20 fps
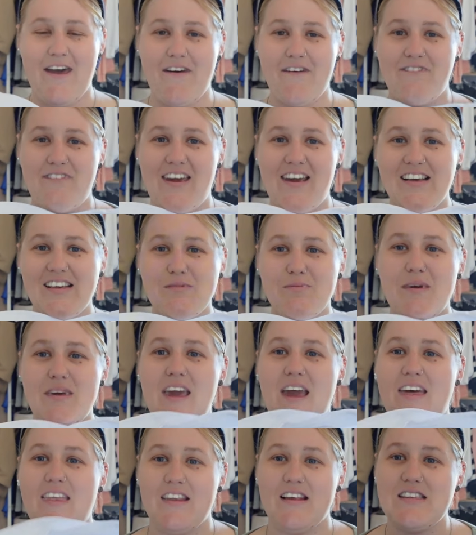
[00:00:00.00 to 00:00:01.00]
things. But
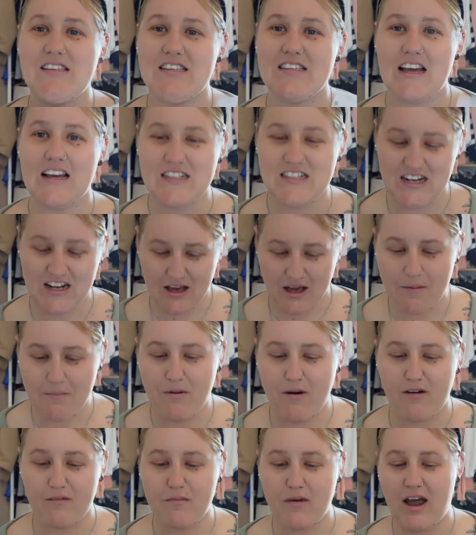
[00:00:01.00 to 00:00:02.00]
yeah, this is actually
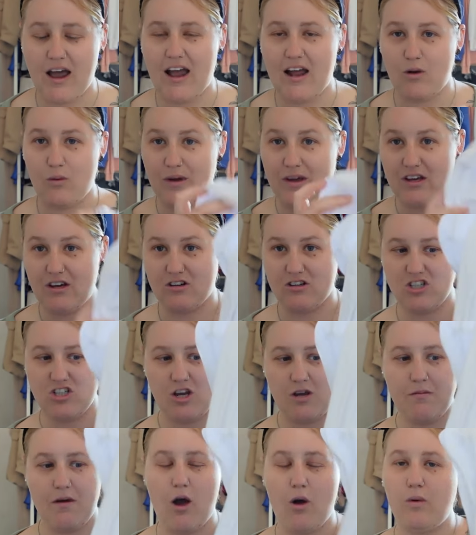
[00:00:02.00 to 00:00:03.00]
part of my Halloween
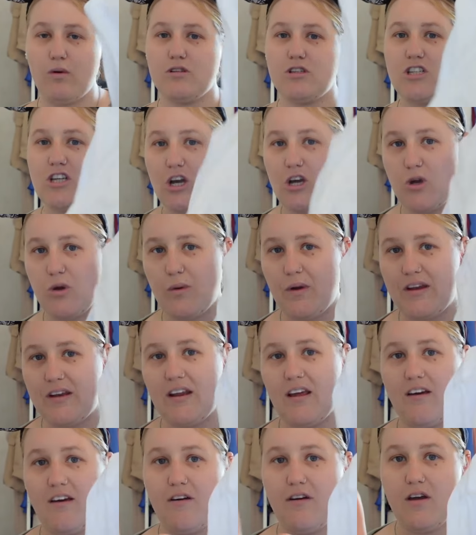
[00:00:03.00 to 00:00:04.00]
costume. I will show you in
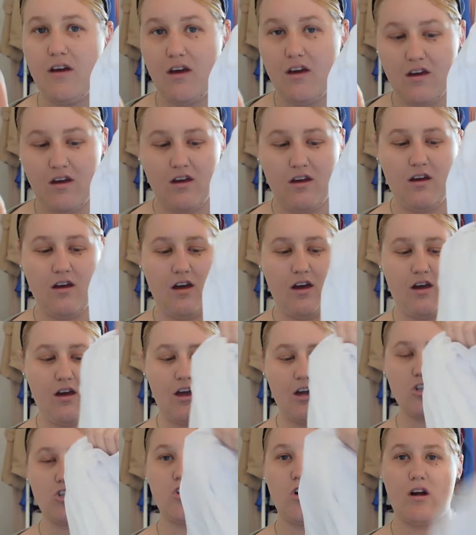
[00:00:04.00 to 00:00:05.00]

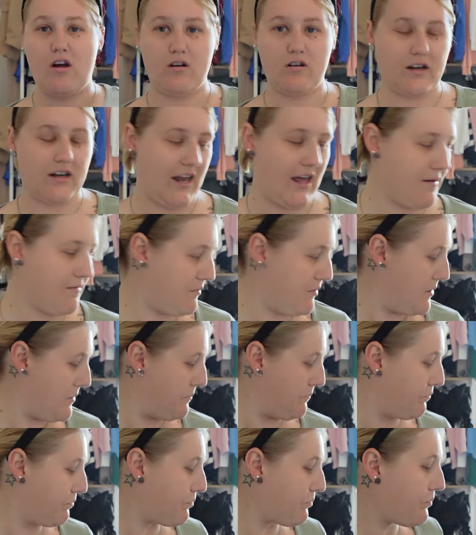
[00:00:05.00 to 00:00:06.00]
a try-on clip.
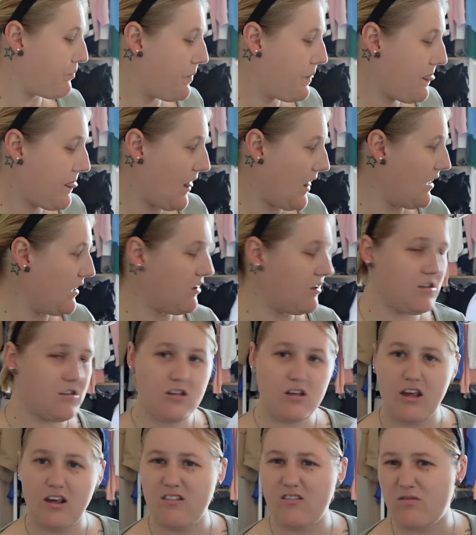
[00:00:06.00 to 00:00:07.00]
You can
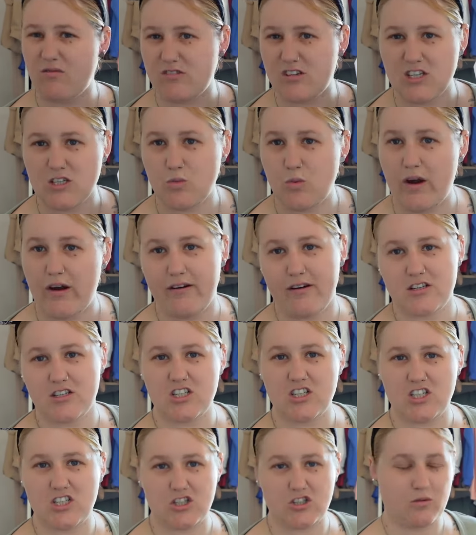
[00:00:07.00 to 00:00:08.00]
even just wear it as
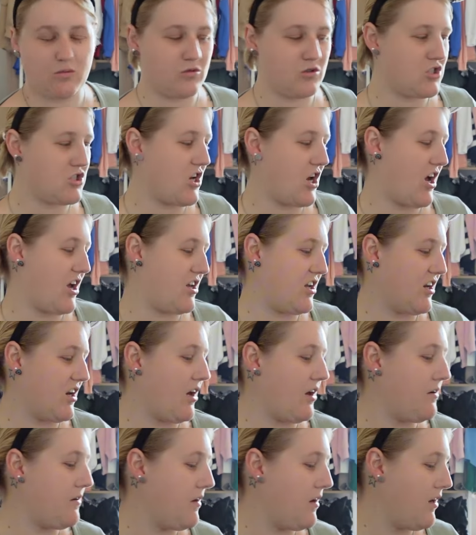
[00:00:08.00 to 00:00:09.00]
just a normal shirt, you
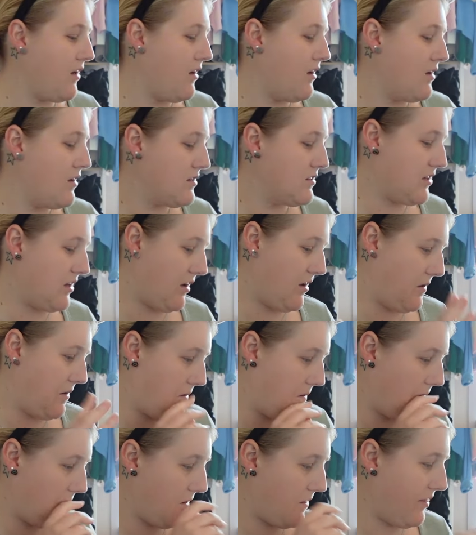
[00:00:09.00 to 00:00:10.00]
know.
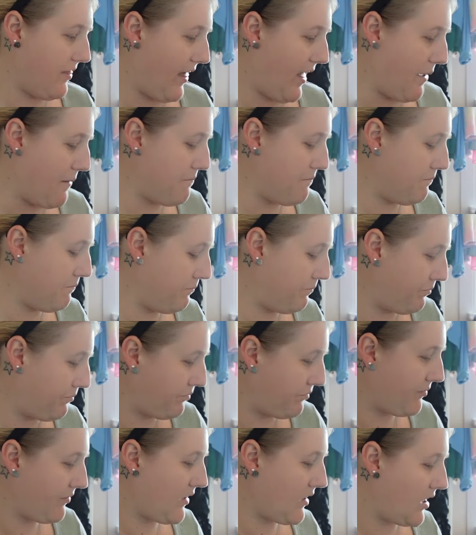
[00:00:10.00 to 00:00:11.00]
So got them.
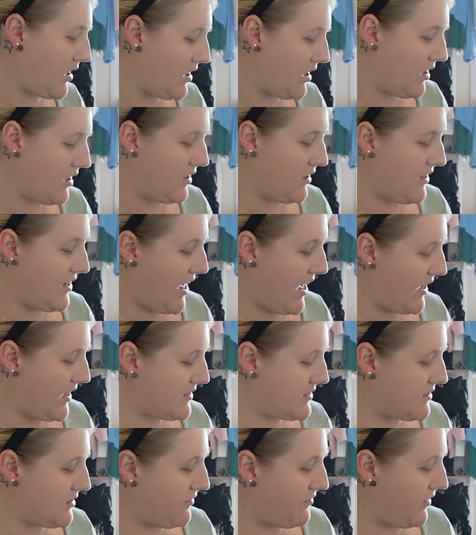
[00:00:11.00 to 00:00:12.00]

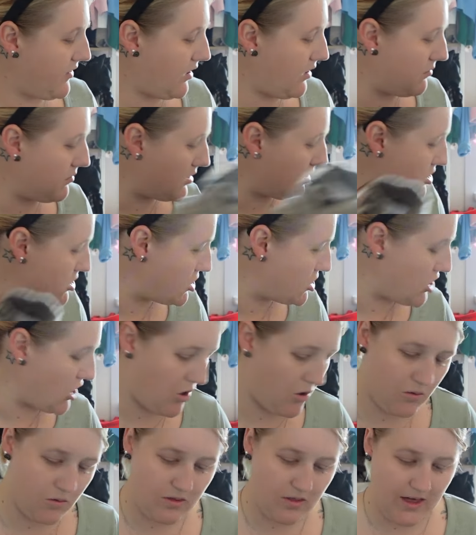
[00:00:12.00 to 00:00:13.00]
Next, I think I'm going to
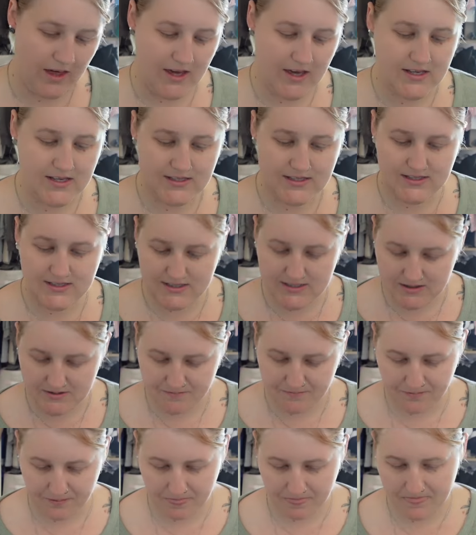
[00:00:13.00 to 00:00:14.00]
show this.
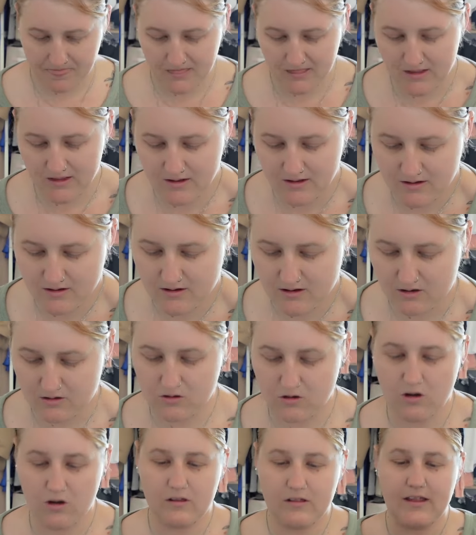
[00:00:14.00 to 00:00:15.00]
I've
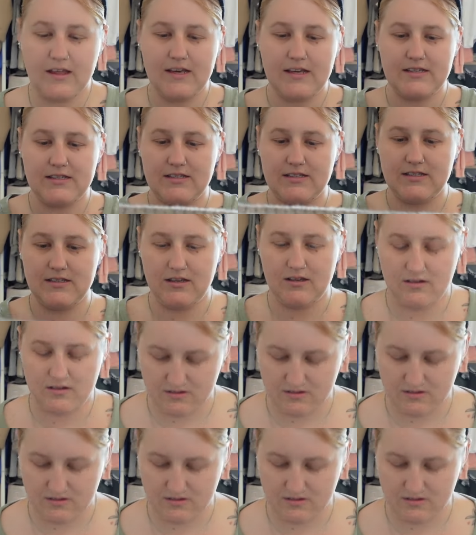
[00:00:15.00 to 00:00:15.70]
got this